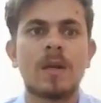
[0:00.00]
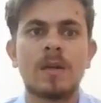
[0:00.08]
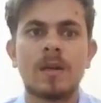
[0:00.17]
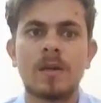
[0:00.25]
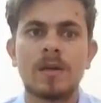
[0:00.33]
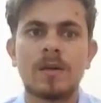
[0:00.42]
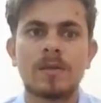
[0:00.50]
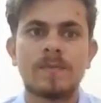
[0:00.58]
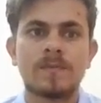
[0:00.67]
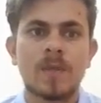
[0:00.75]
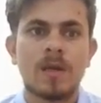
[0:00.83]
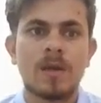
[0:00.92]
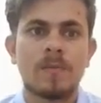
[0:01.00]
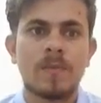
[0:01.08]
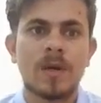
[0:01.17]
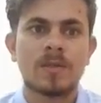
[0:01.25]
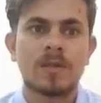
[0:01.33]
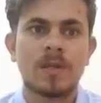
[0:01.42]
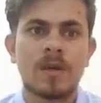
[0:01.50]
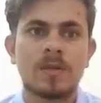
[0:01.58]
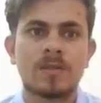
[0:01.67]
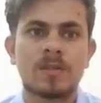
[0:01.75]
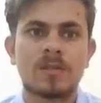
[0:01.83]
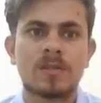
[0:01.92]
in Ayer,
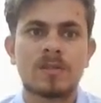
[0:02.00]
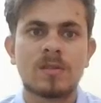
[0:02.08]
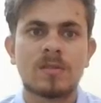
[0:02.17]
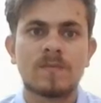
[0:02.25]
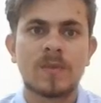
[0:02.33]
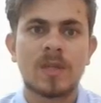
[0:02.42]
Massachusetts,